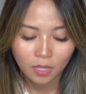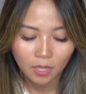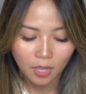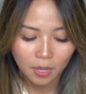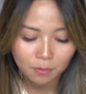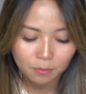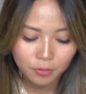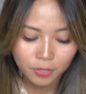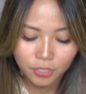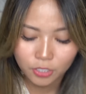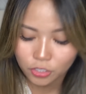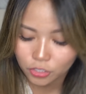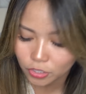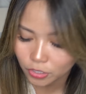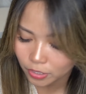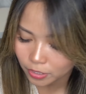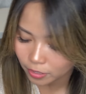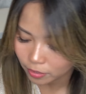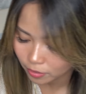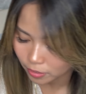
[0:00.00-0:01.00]
I'm pretty
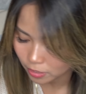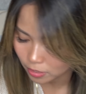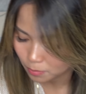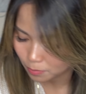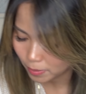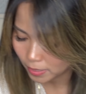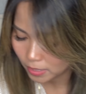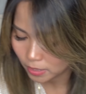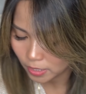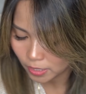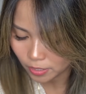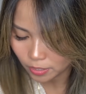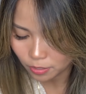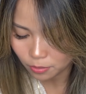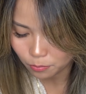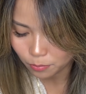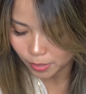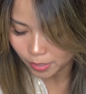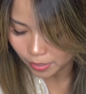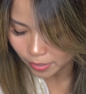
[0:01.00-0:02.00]
sure it'll explain
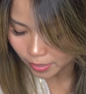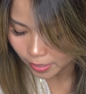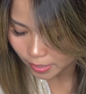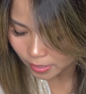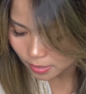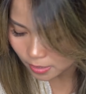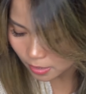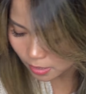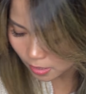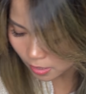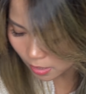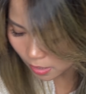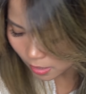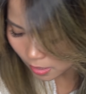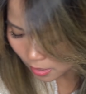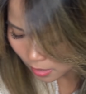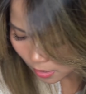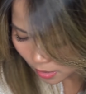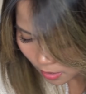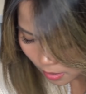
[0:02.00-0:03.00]
later. Where is
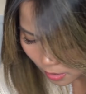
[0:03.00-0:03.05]
the